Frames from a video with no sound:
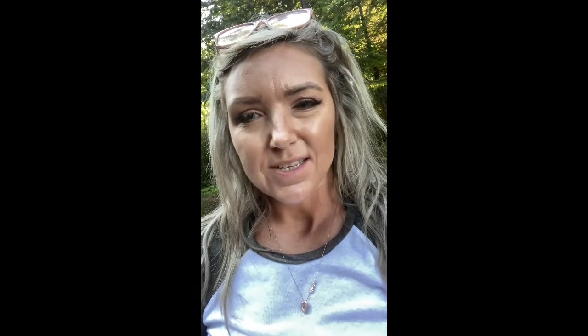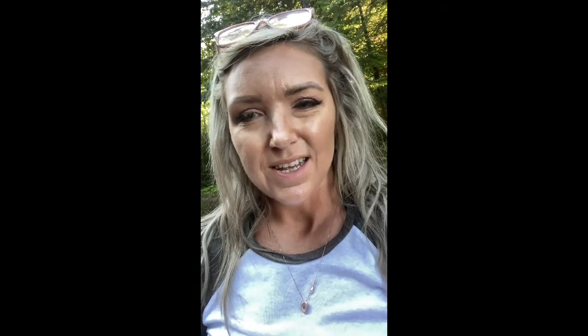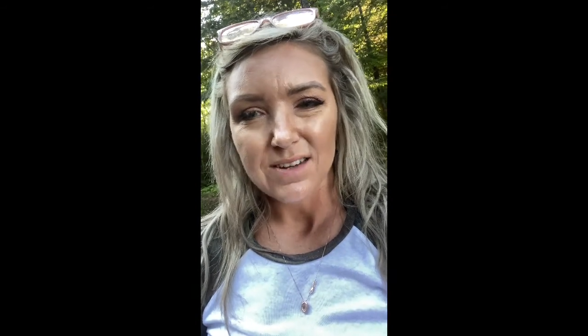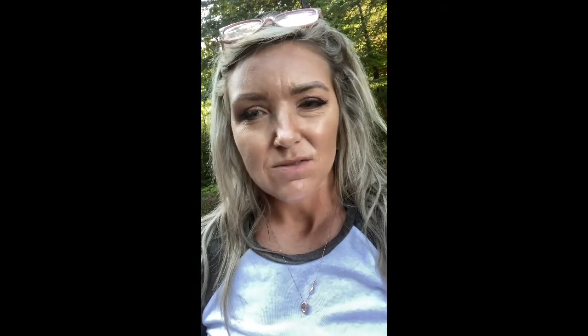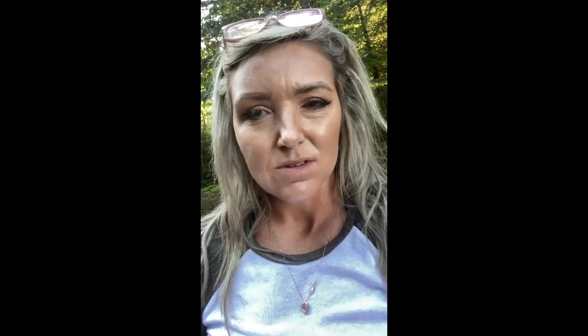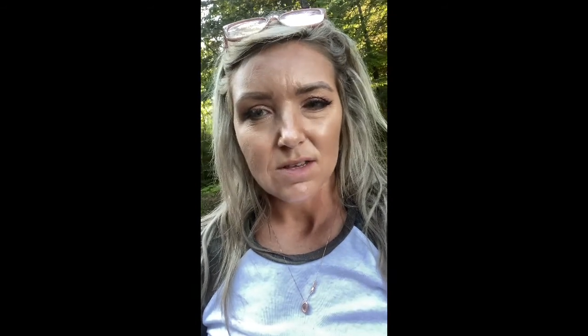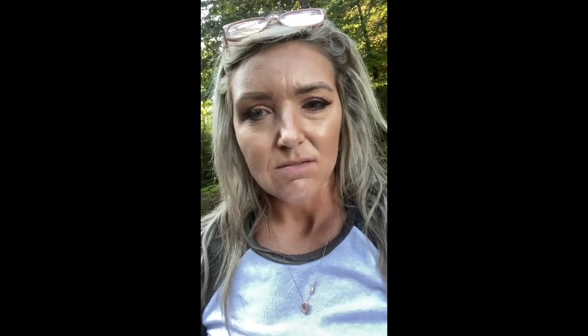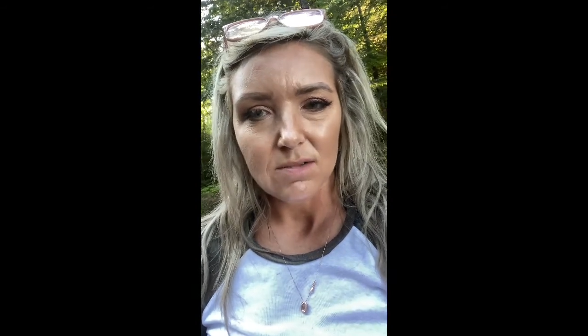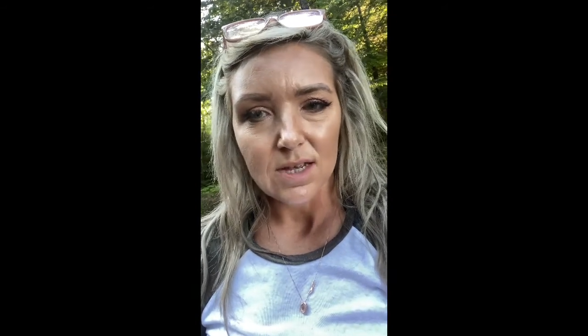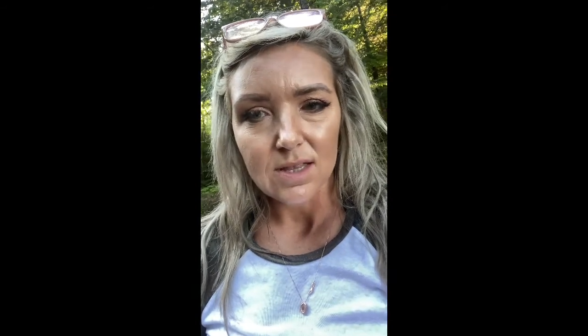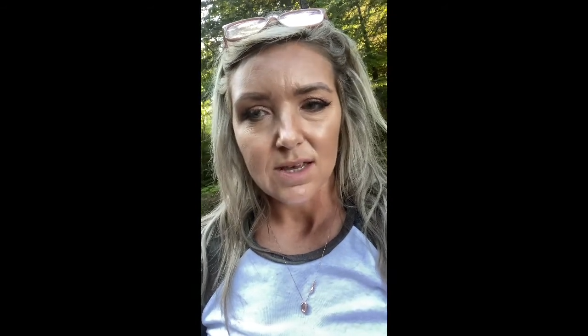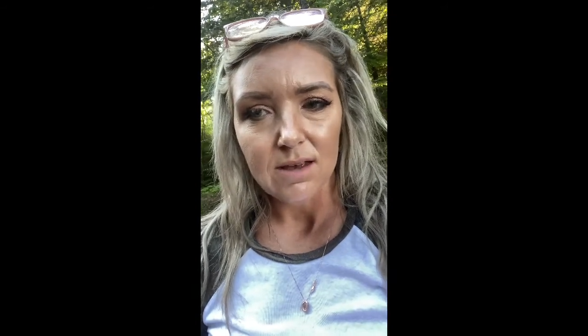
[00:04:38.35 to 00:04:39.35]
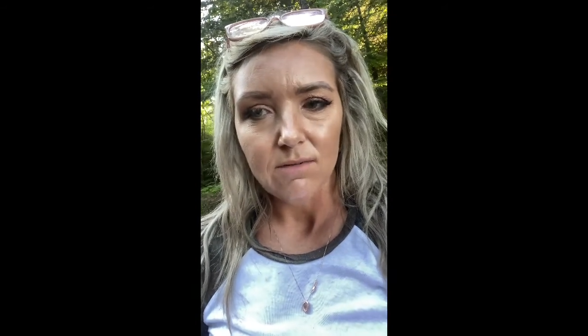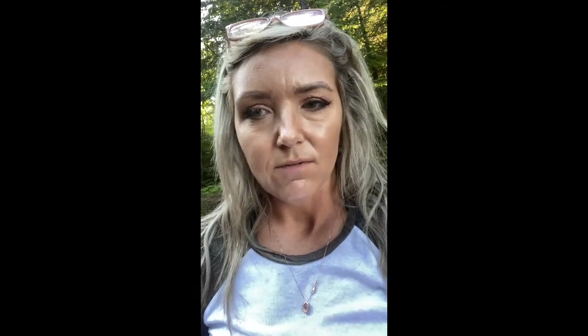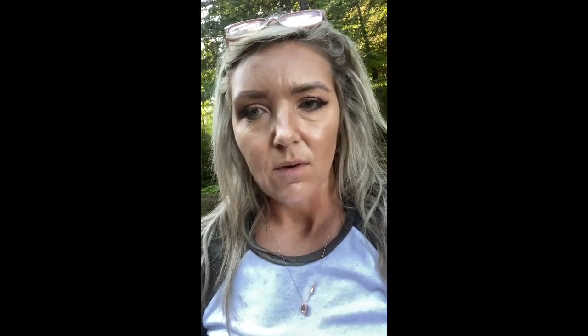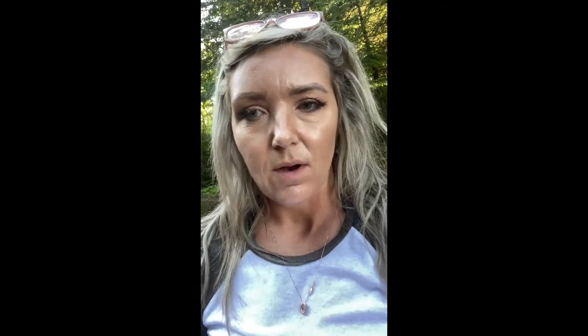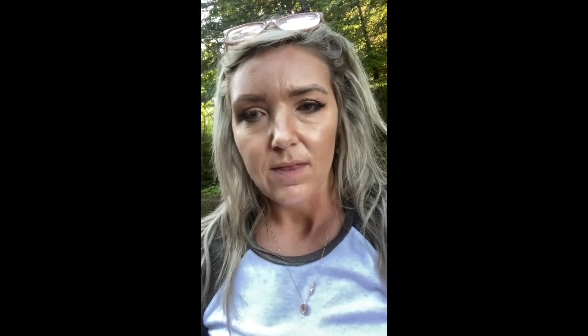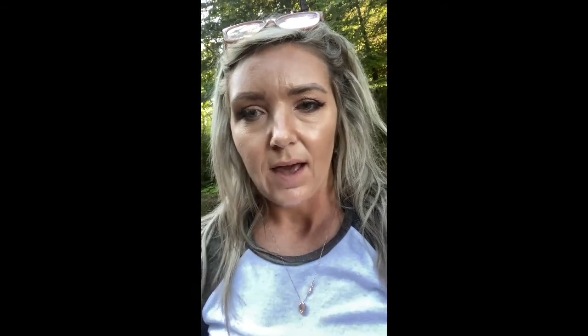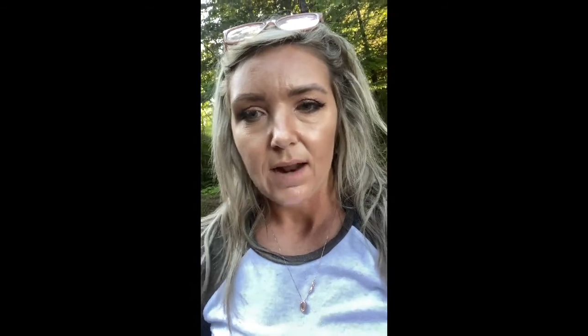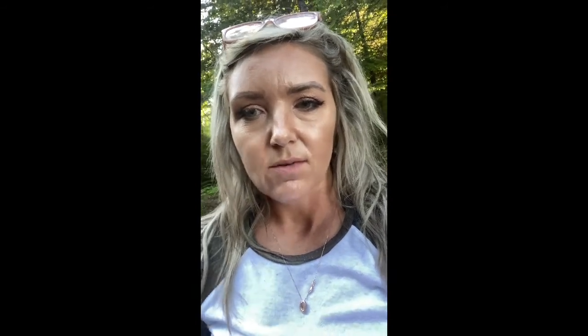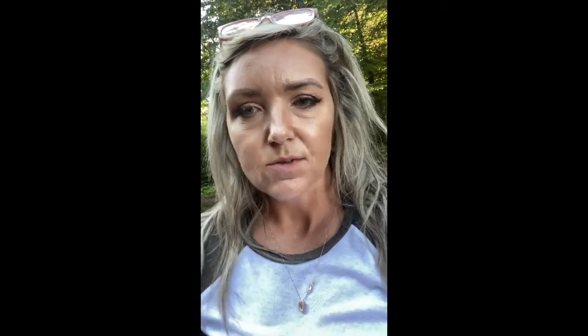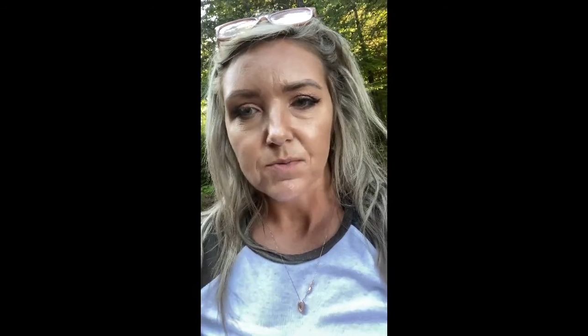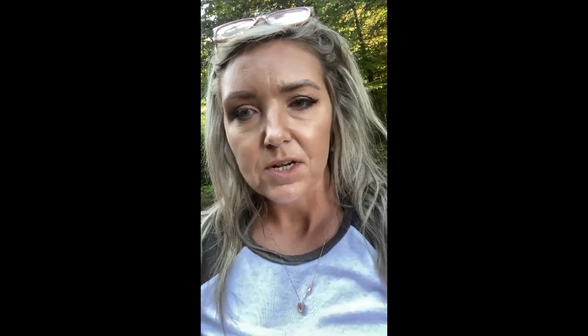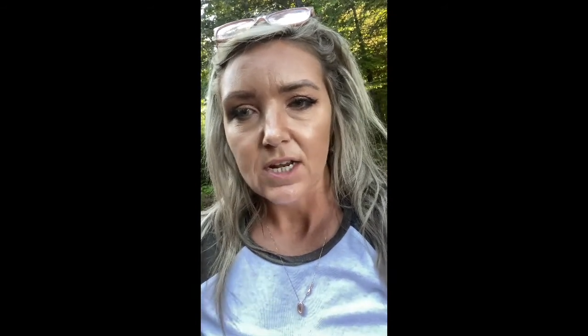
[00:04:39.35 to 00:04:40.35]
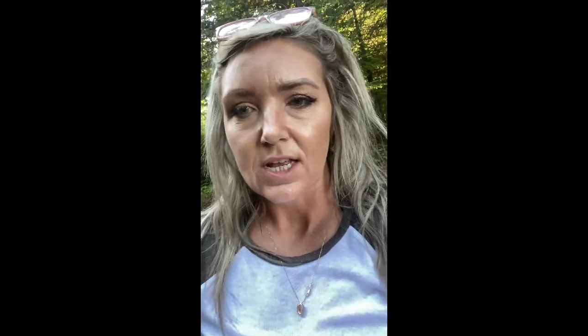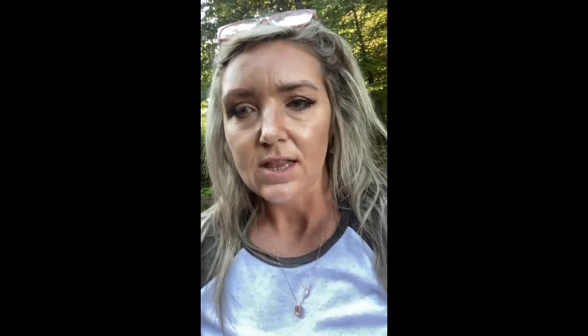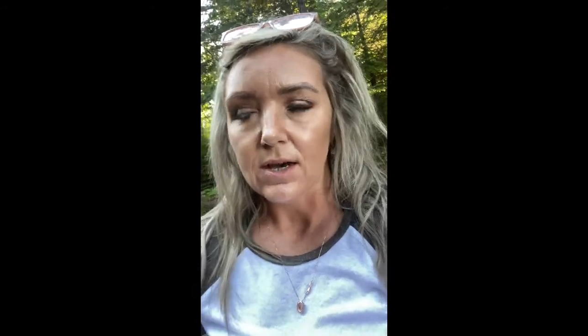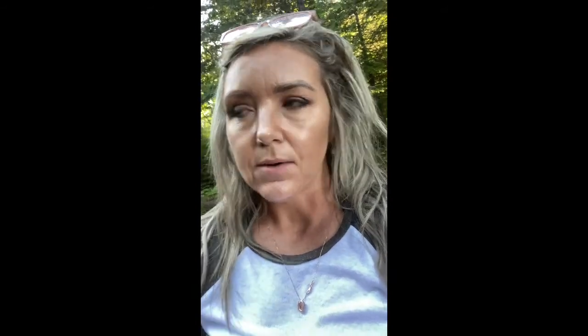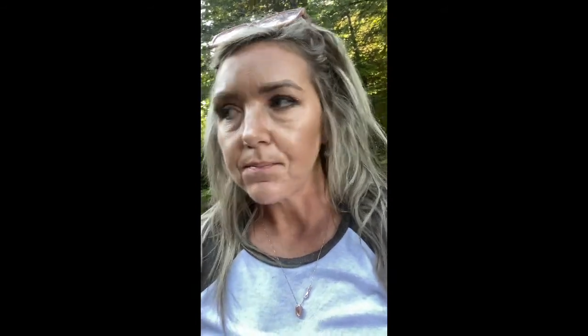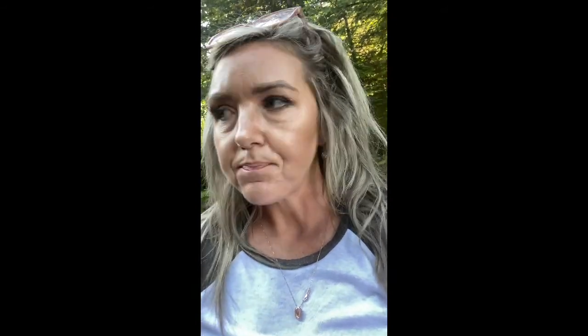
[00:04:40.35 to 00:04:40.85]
I didn't really read the info on that. It was pretty neat though.